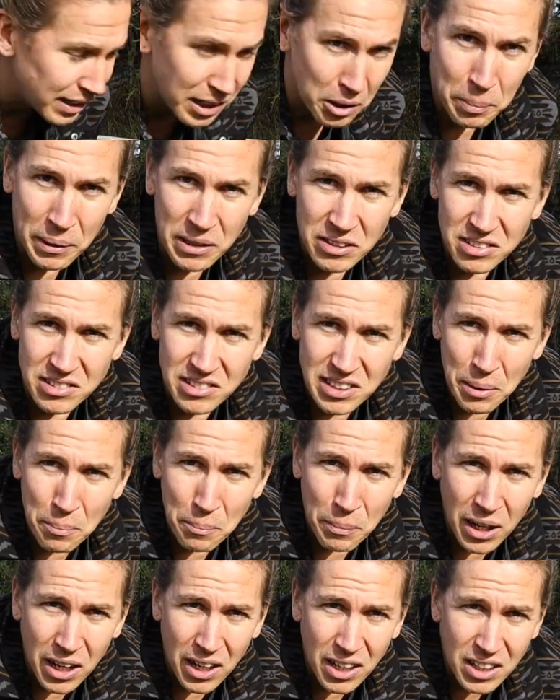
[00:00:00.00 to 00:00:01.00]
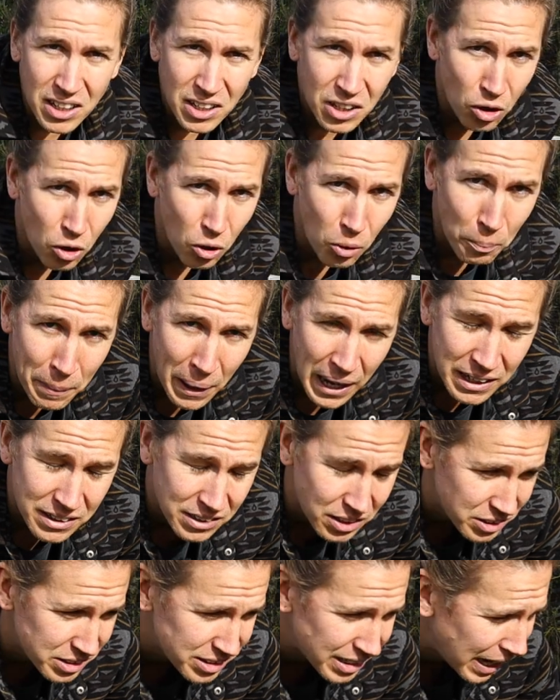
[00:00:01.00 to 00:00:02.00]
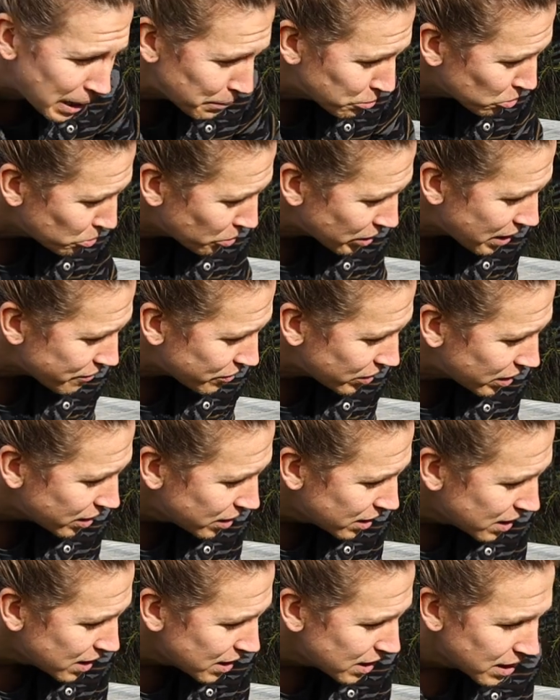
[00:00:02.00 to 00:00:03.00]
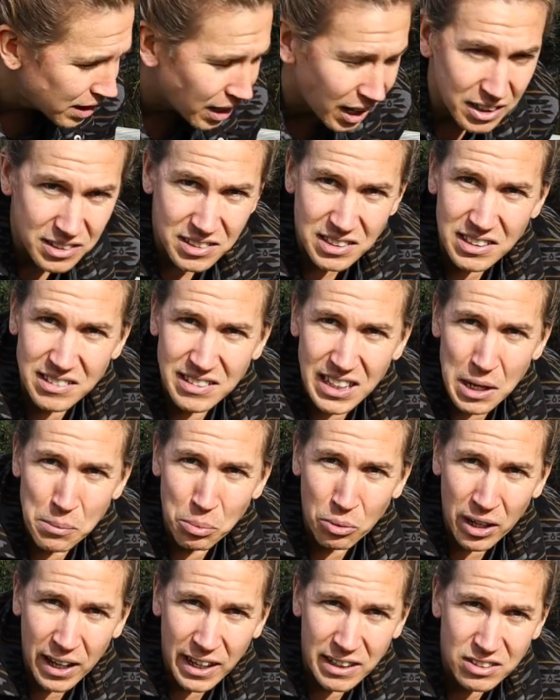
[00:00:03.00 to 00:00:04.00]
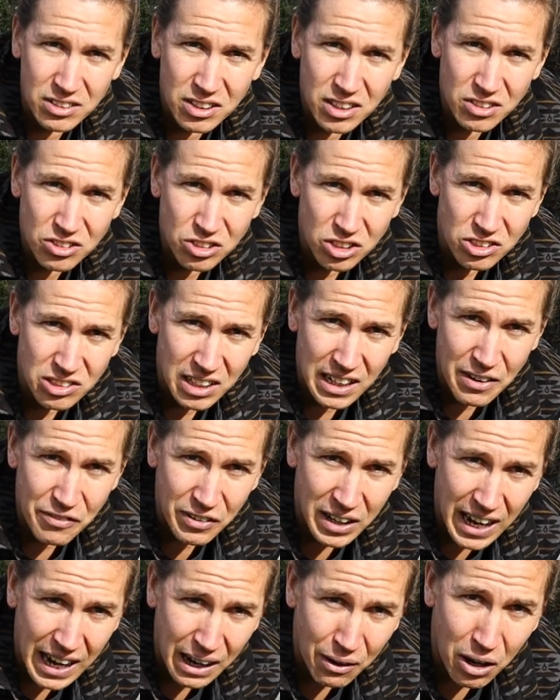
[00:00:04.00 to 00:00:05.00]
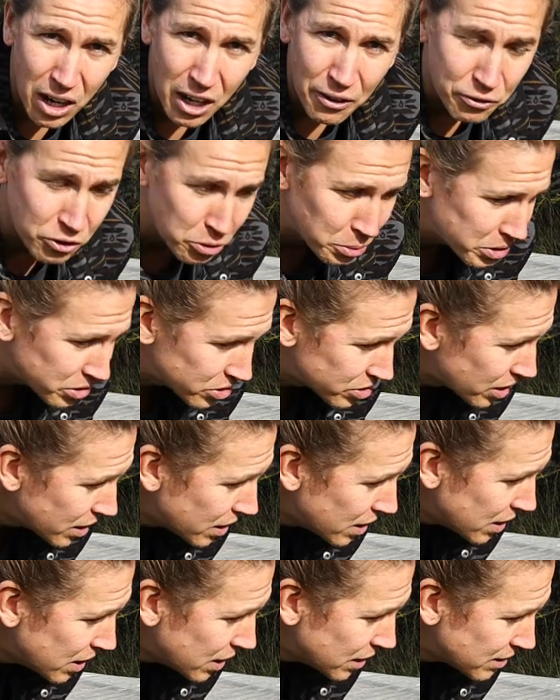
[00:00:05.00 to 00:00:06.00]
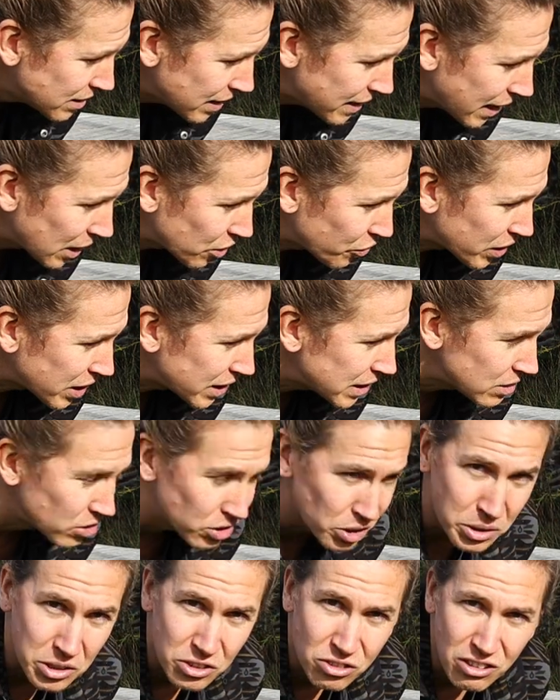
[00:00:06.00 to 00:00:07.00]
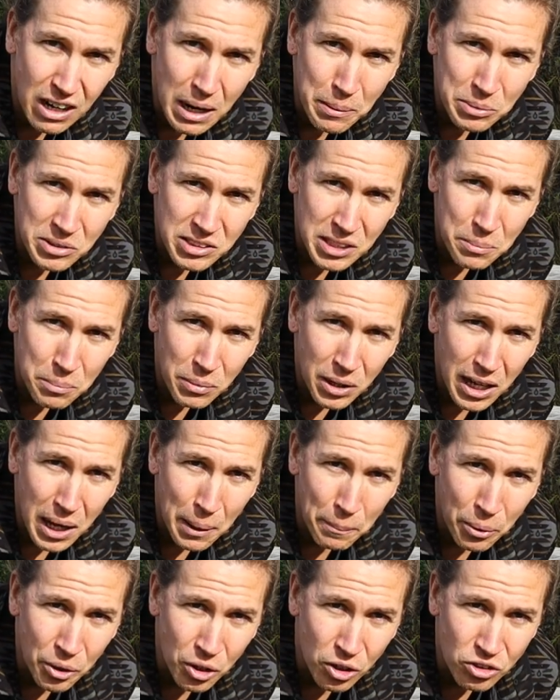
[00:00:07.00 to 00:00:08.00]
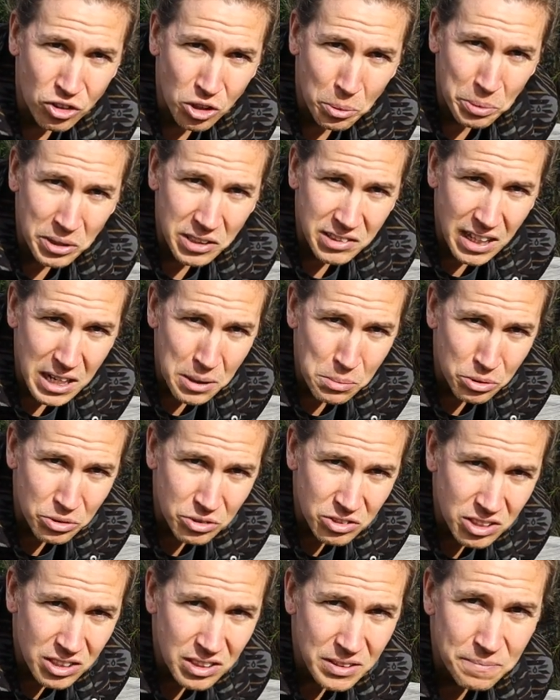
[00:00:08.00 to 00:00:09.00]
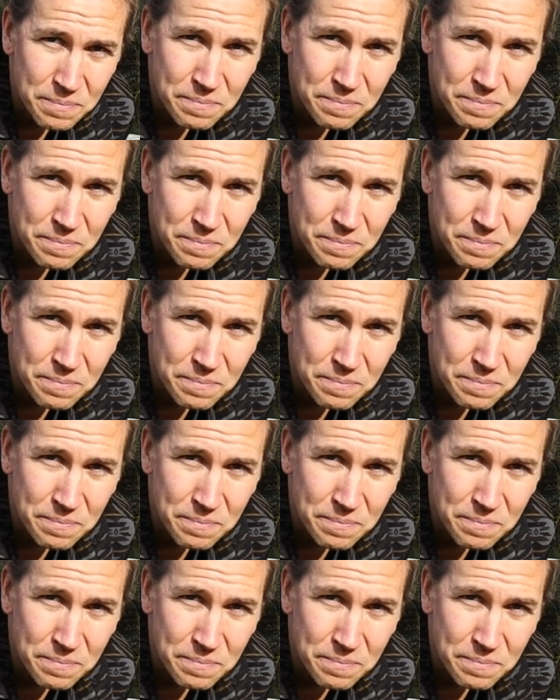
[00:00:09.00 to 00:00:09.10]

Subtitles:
little bits of timber or patio slabs or whatever under the table legs just to level it out afterwards. So next thing I need to do is grab a timber and put it on top of the tables.